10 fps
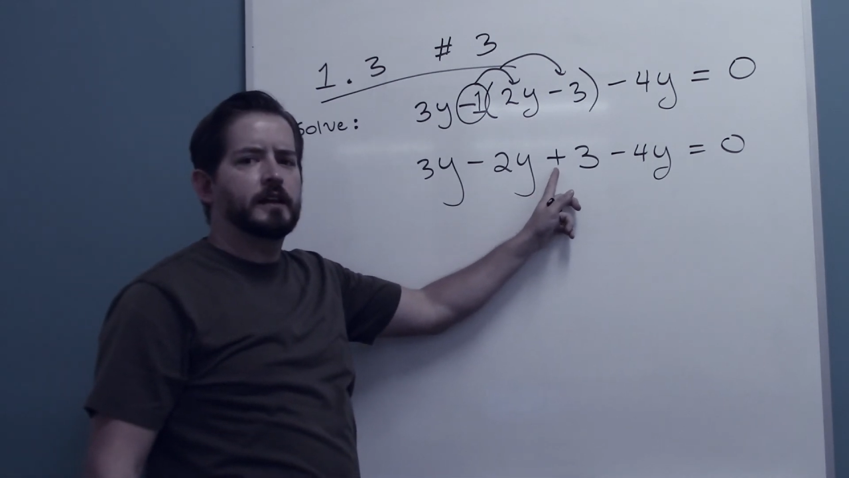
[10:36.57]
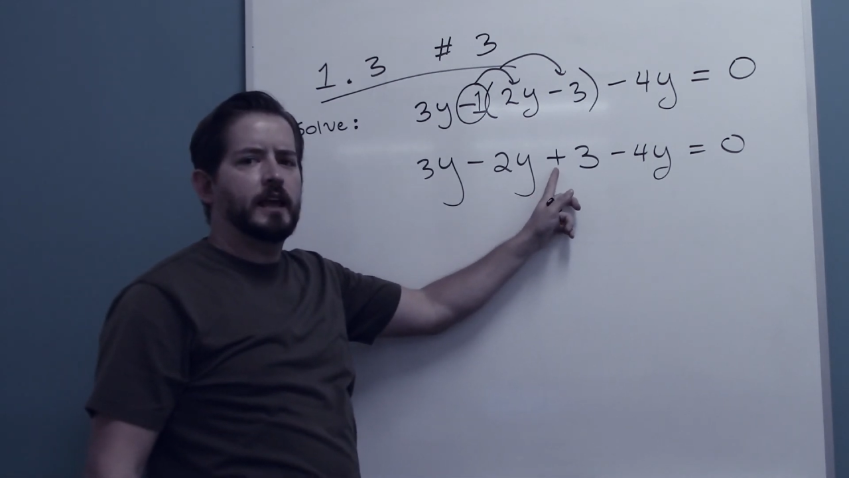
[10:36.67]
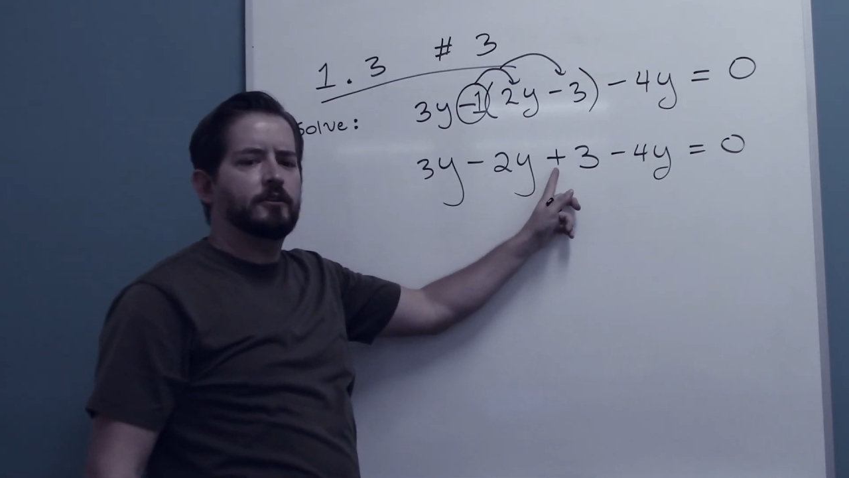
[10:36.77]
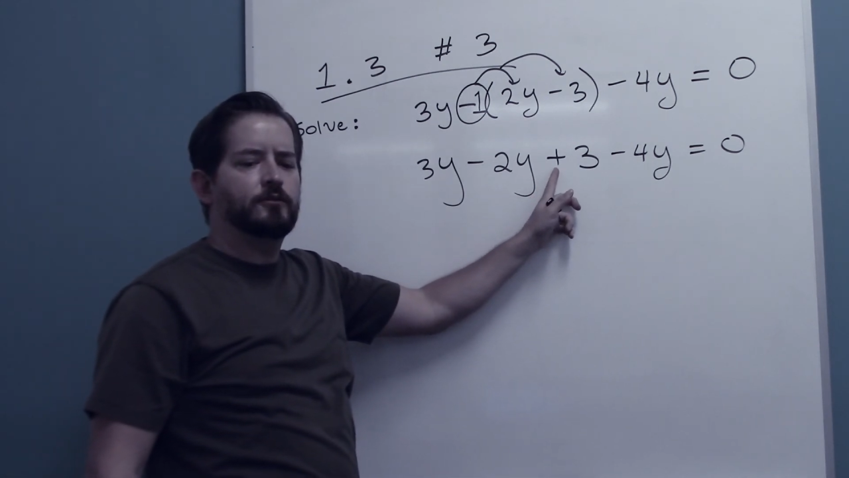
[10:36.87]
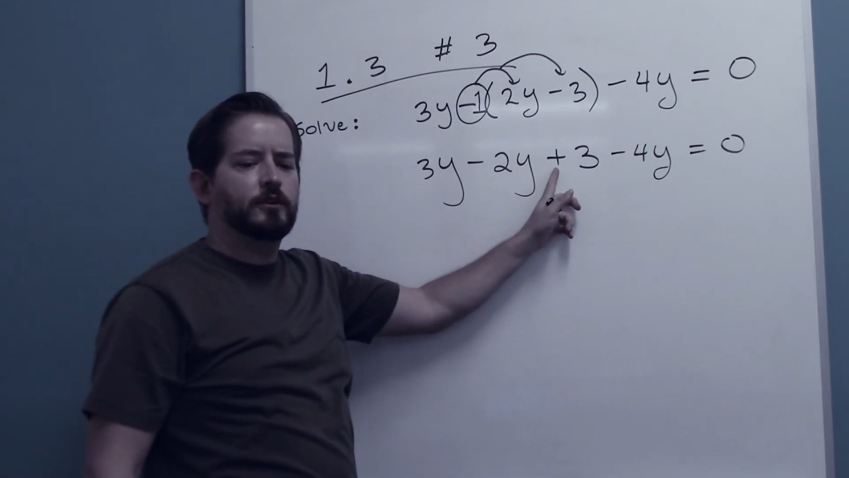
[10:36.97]

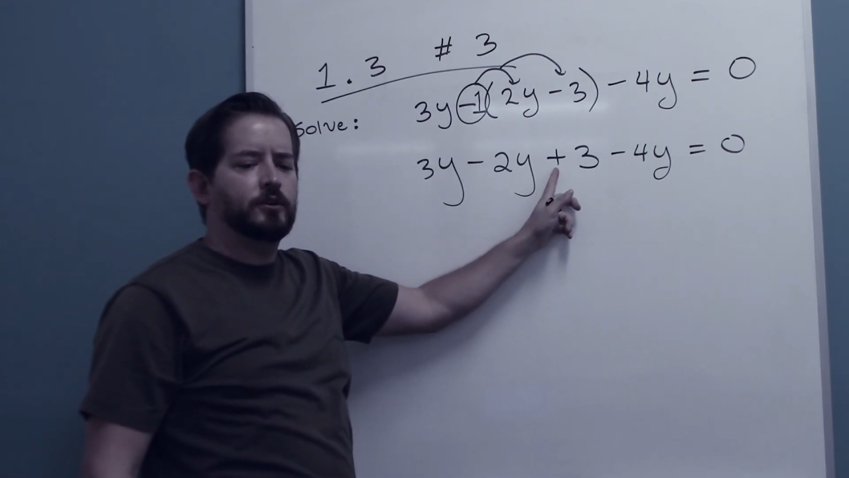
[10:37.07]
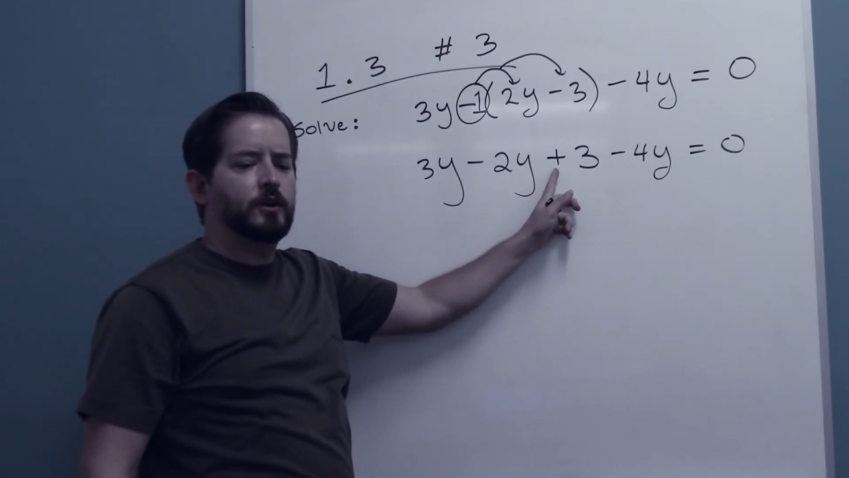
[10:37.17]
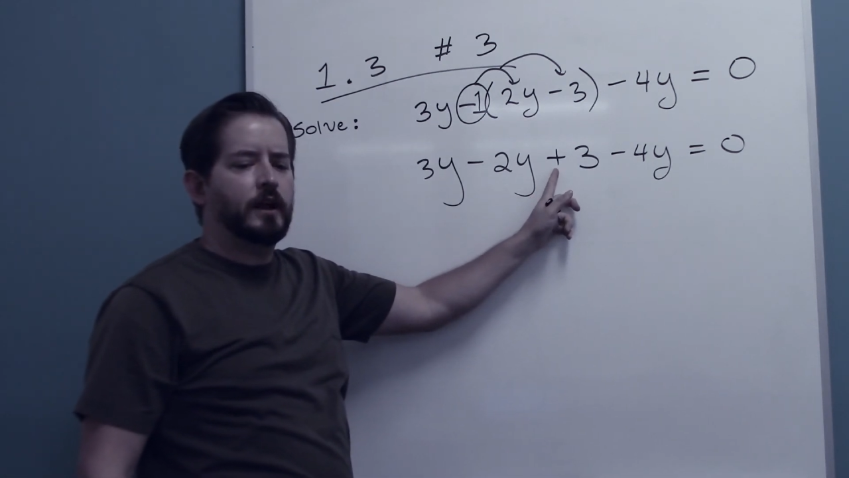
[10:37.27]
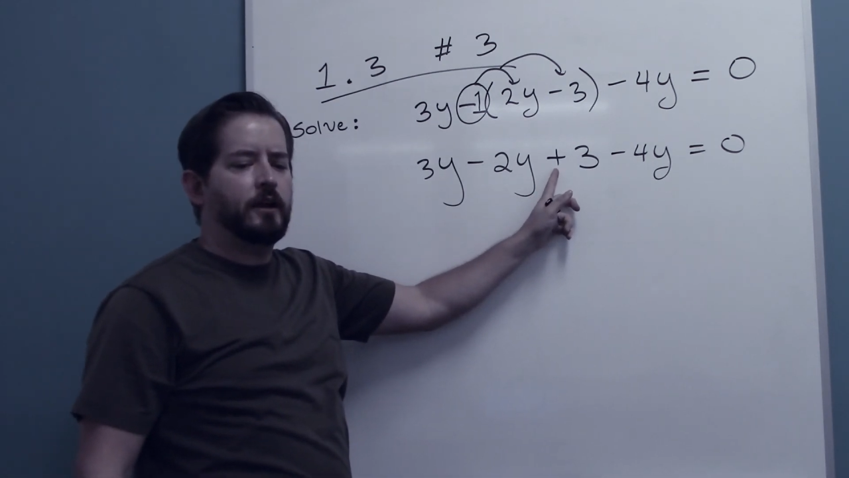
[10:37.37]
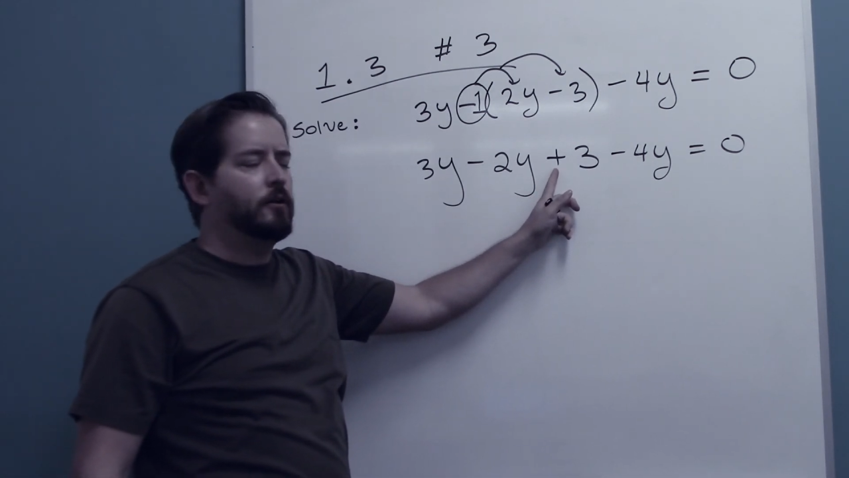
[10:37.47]
can't figure
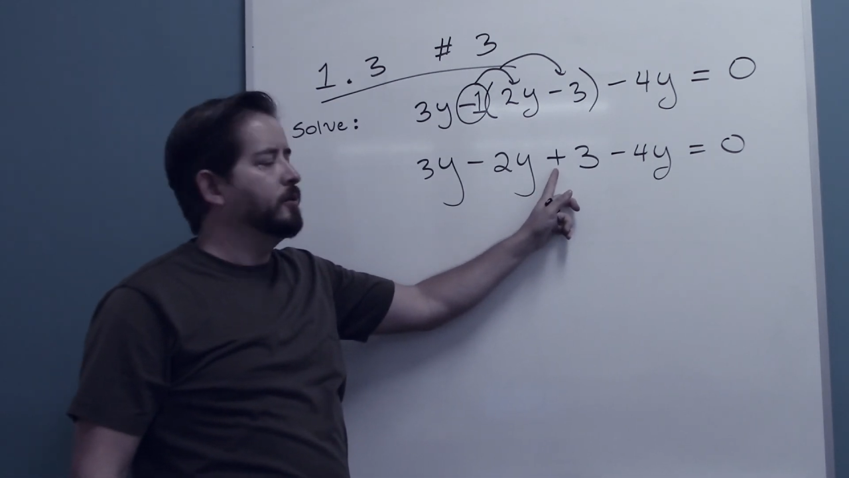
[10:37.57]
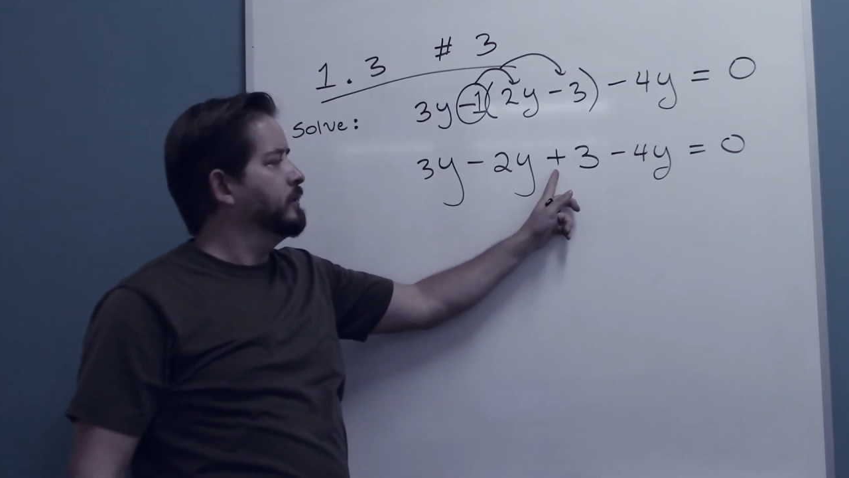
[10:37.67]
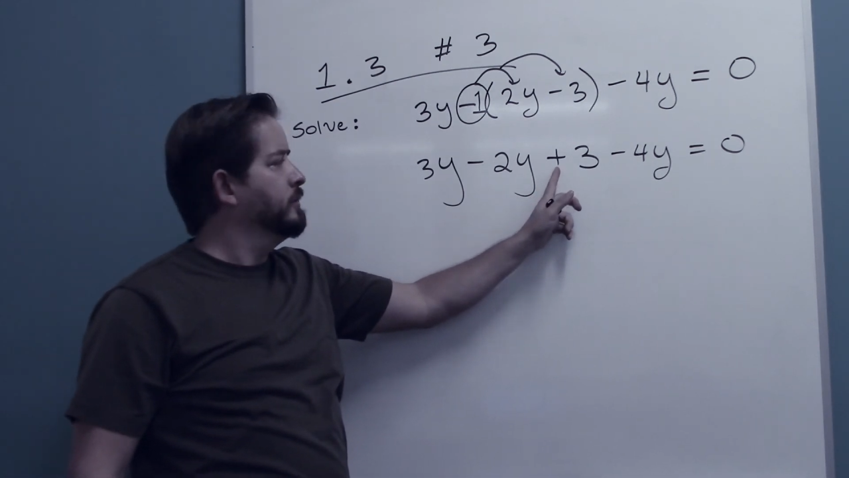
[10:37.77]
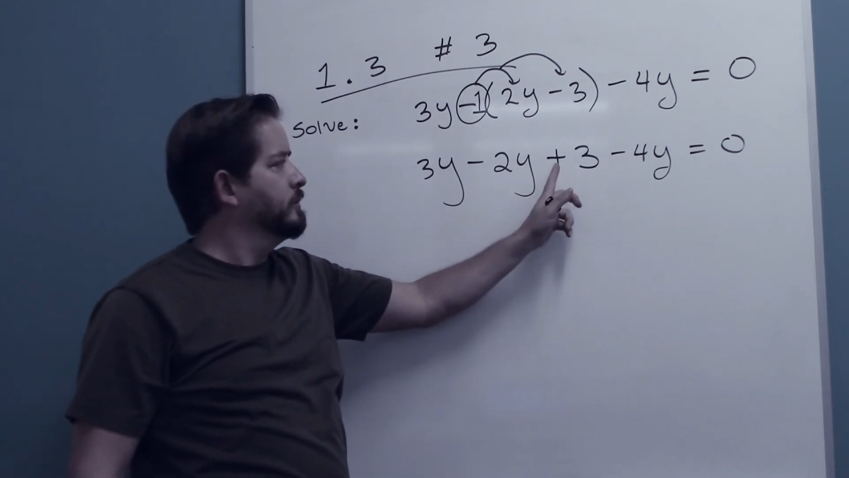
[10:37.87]
it out,